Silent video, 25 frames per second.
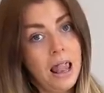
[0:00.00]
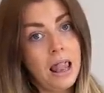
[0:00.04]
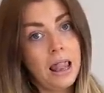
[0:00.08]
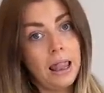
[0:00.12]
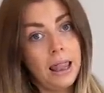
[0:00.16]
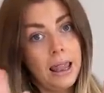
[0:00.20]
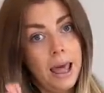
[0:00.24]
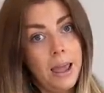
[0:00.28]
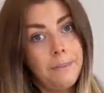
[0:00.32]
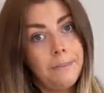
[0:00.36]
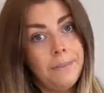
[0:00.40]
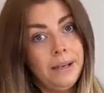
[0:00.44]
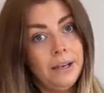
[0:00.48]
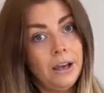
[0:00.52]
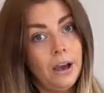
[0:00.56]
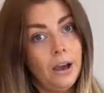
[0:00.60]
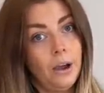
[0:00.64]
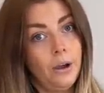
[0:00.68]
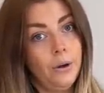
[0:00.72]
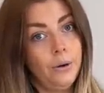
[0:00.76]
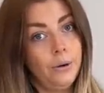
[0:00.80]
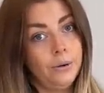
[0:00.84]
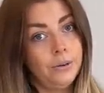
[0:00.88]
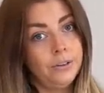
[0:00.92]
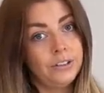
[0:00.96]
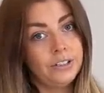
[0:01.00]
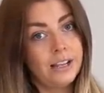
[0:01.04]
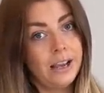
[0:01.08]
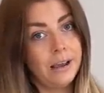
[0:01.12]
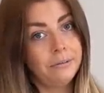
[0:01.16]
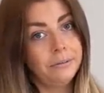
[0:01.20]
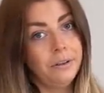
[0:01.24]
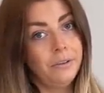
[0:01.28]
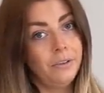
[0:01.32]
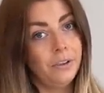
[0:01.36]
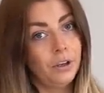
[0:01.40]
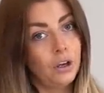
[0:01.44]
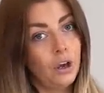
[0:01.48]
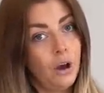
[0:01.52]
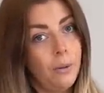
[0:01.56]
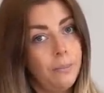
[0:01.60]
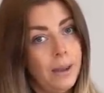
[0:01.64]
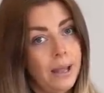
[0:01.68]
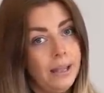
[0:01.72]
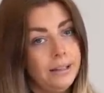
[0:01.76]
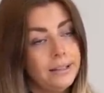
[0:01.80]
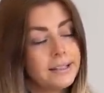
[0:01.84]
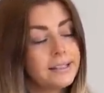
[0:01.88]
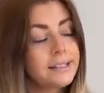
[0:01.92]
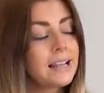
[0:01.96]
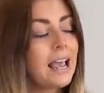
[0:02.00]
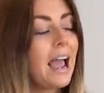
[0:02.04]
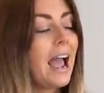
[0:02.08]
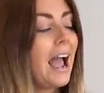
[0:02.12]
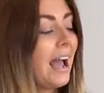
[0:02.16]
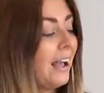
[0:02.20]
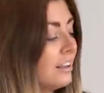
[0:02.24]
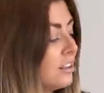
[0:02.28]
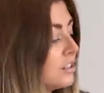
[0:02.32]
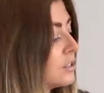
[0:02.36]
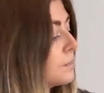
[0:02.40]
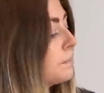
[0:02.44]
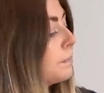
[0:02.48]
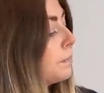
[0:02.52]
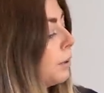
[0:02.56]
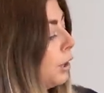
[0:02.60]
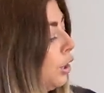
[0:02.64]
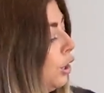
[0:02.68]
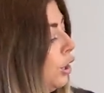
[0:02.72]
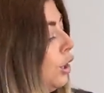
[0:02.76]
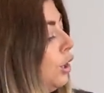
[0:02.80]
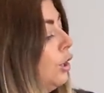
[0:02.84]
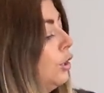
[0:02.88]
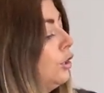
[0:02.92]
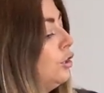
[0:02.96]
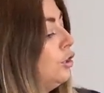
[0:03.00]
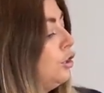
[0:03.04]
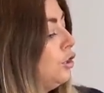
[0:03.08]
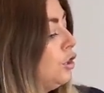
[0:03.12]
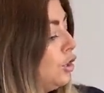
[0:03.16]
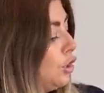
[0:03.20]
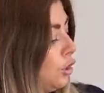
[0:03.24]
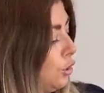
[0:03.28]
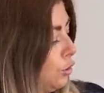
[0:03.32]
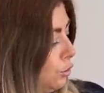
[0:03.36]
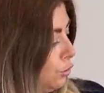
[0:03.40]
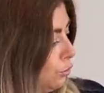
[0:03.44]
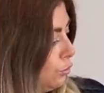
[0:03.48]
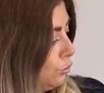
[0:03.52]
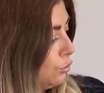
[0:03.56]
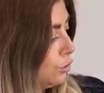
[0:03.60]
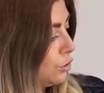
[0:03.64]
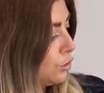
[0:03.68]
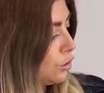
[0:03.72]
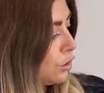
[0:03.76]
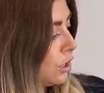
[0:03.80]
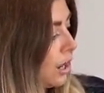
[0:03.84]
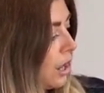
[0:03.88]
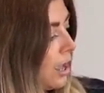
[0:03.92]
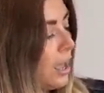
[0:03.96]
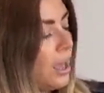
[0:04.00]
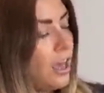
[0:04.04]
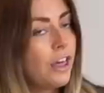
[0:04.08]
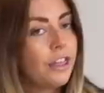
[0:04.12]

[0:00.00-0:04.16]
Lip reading: let me know down in the comments as per usual.